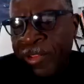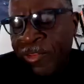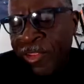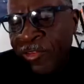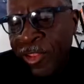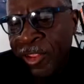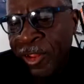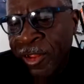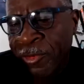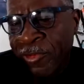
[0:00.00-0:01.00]
that
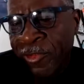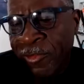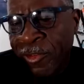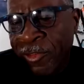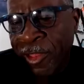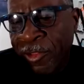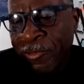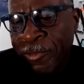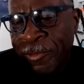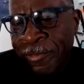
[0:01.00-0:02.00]
1,600 or
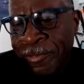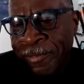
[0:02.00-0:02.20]
16,000?